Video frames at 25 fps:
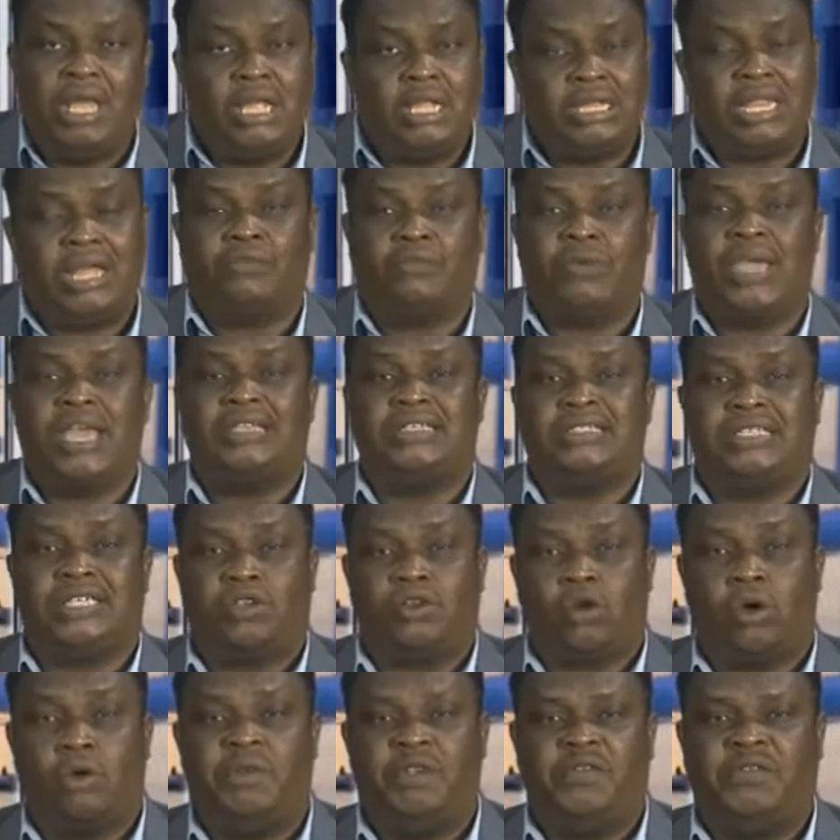Now, where is it
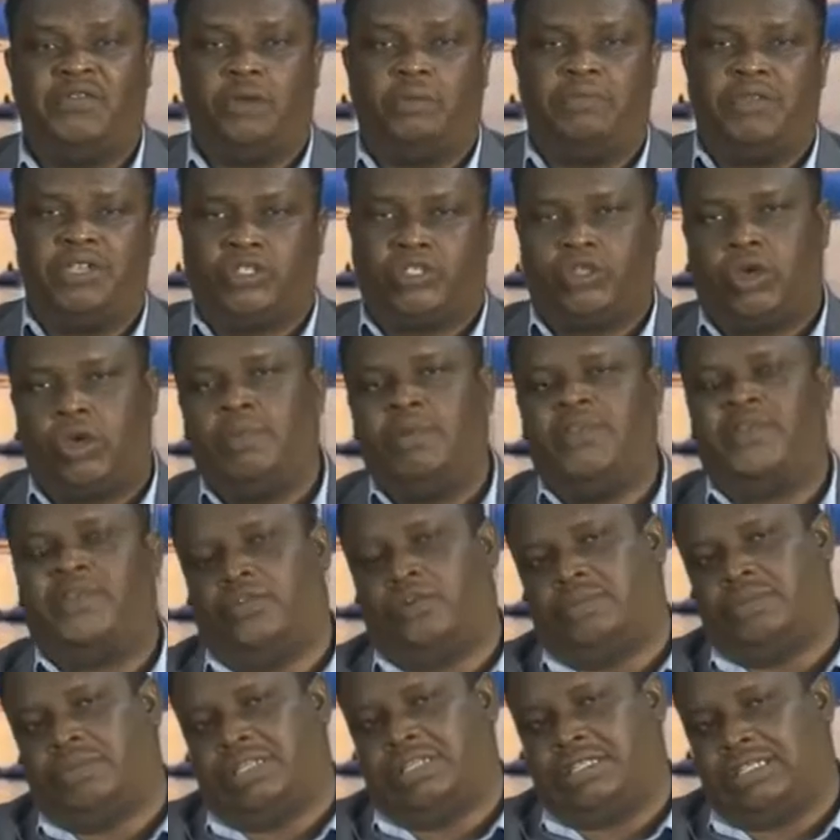coming from? It's coming
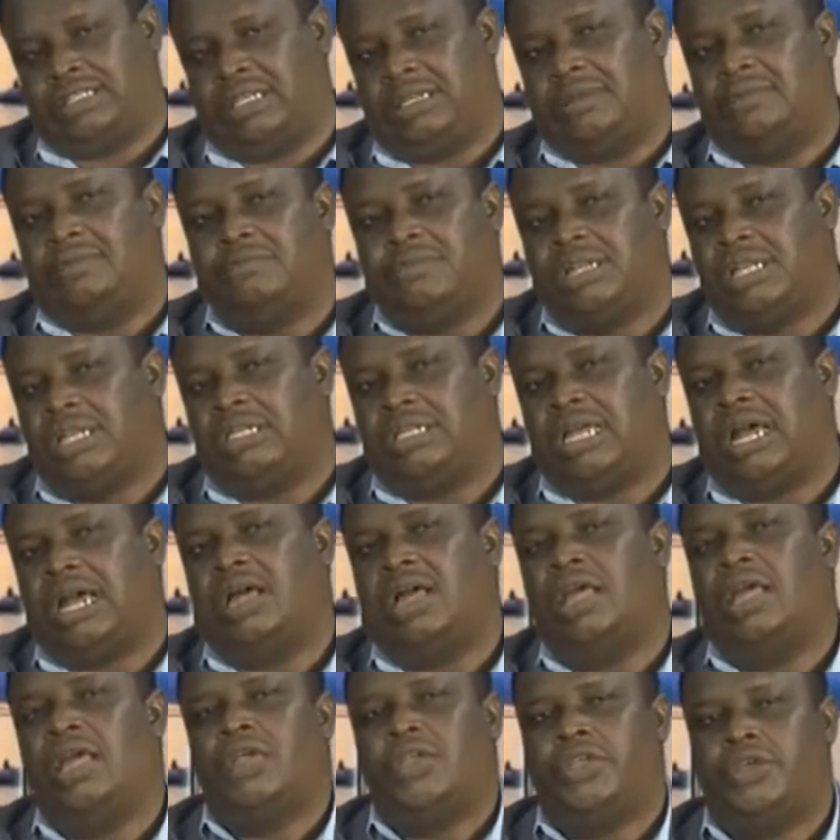from the team leader,
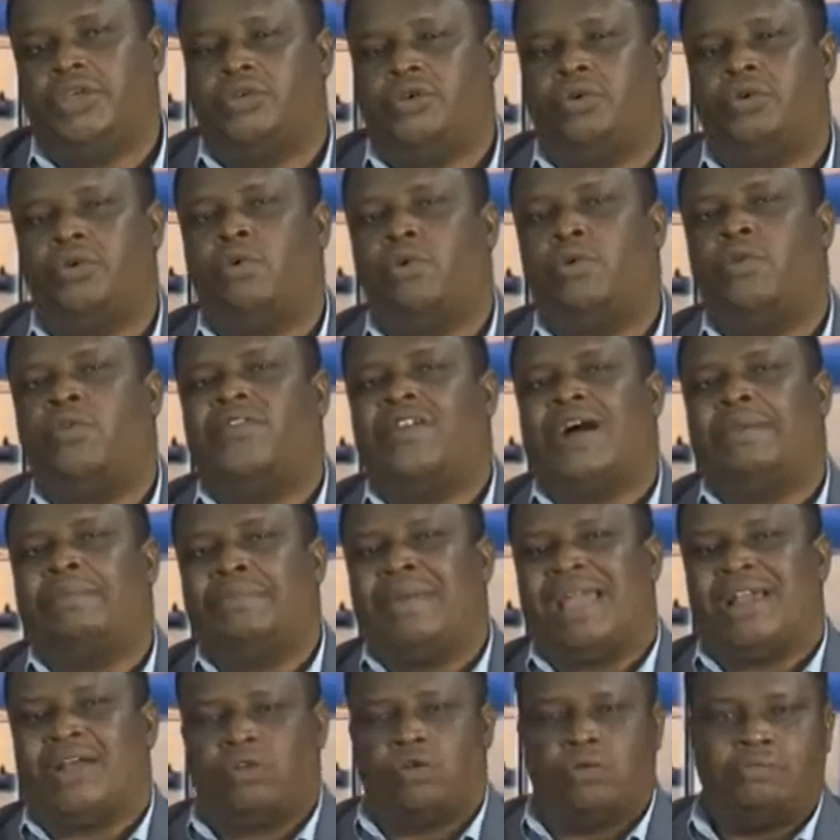over
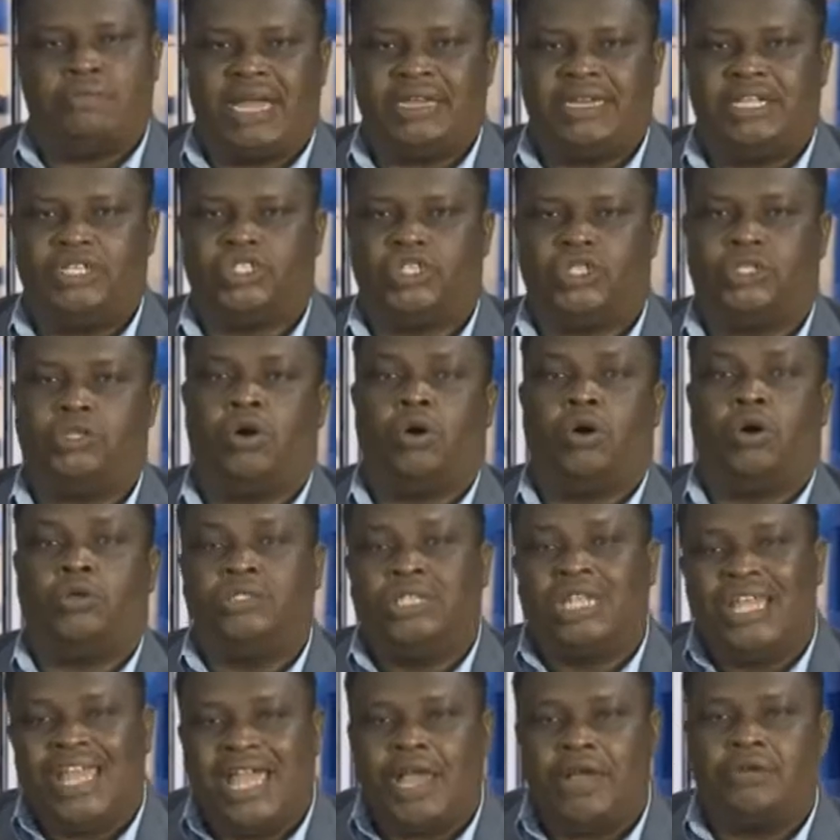micromanaging,
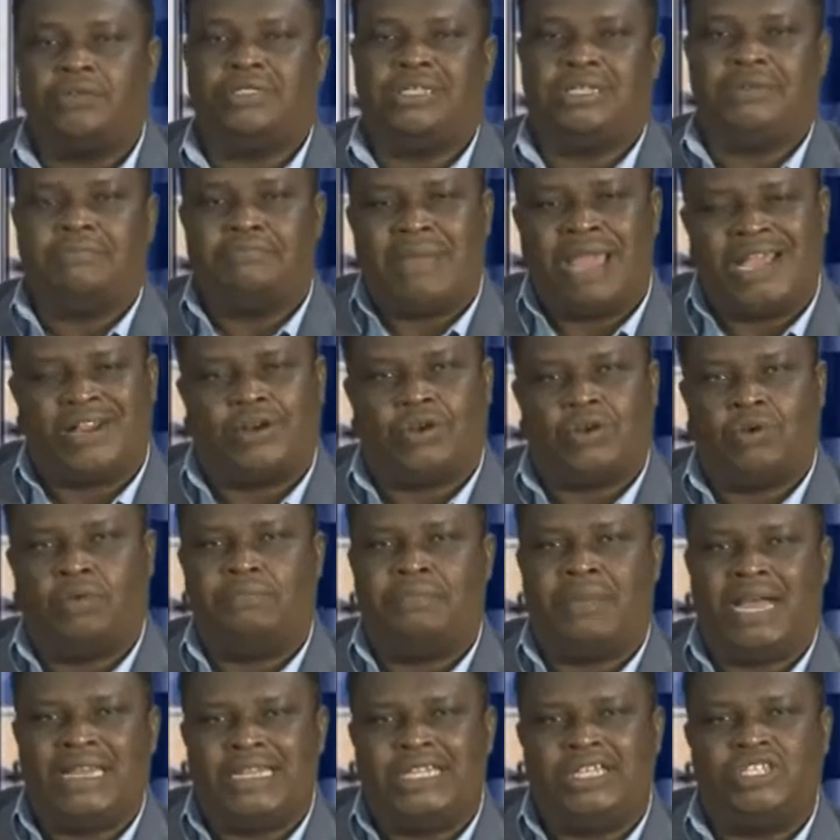unhealthy
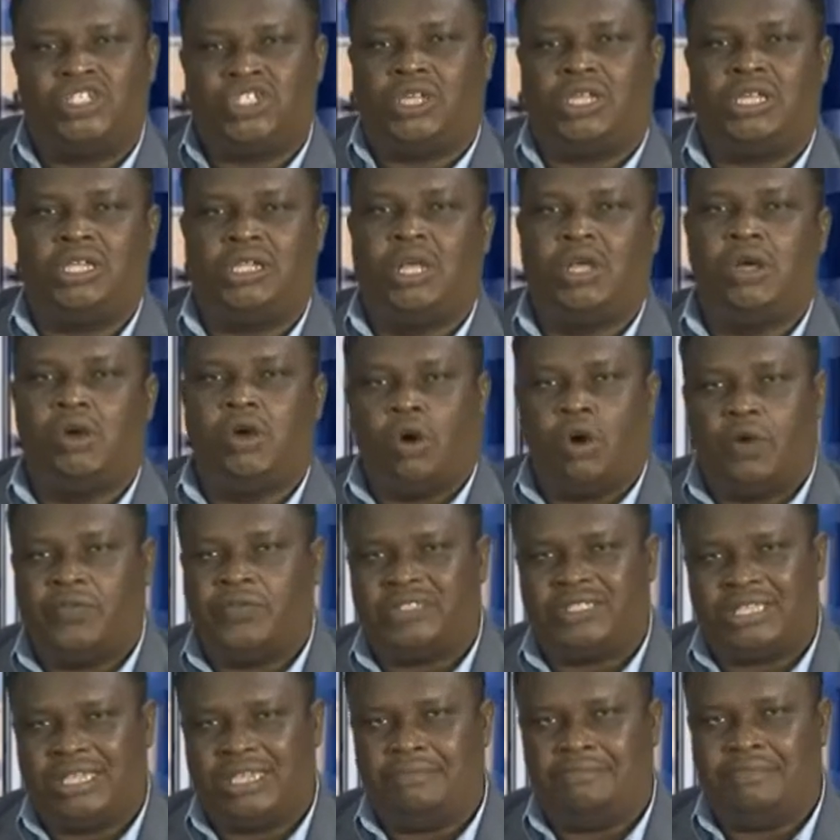micromanaging
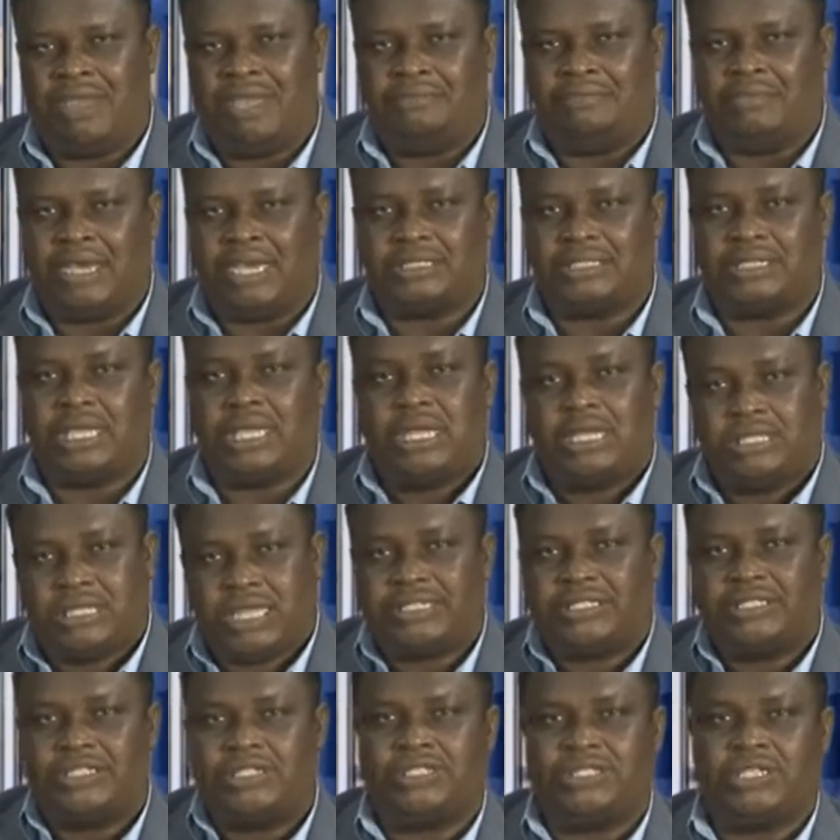of team members.
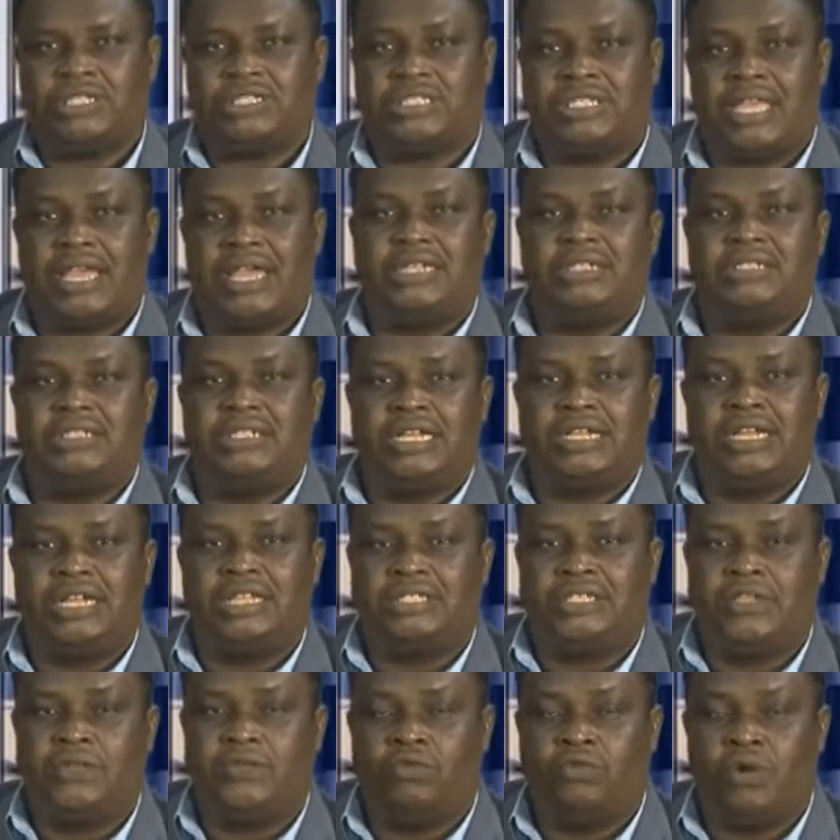That is the third
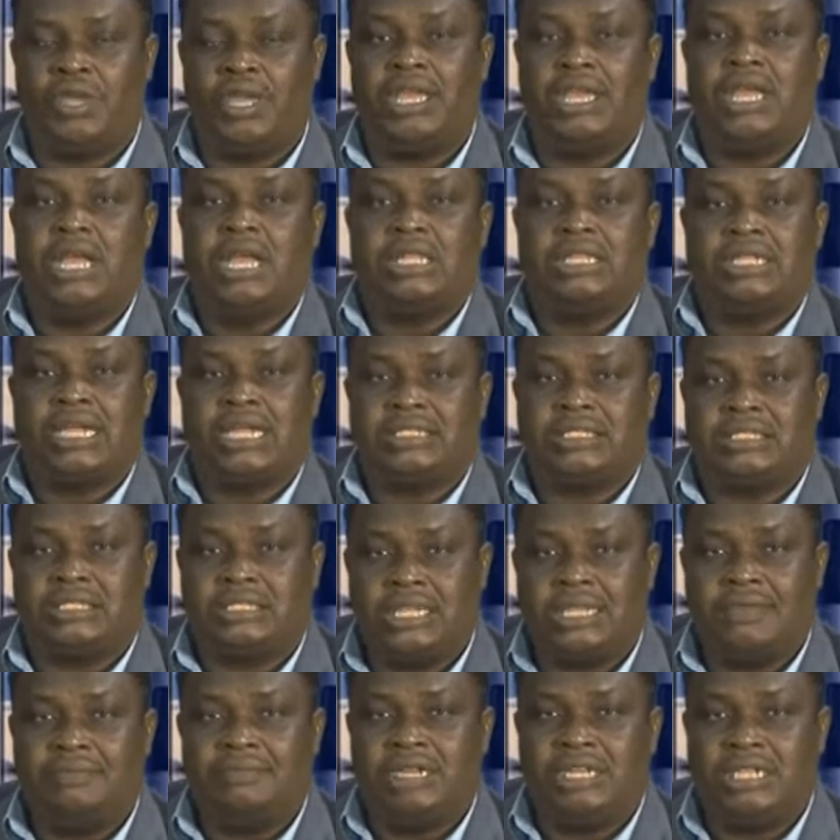negative way that
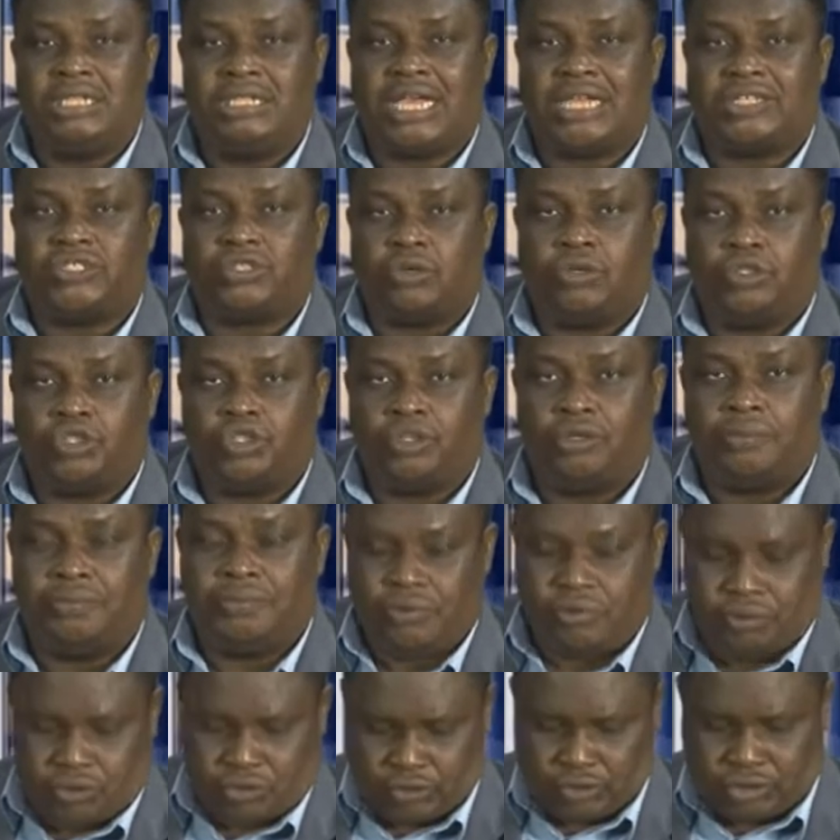team leaders
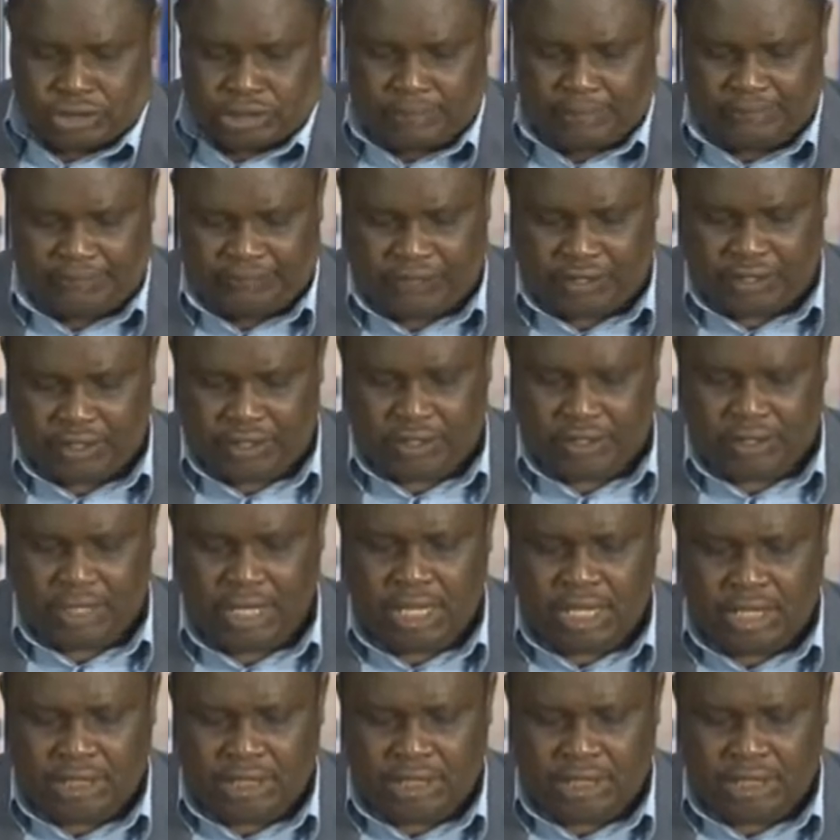contribute to team failure.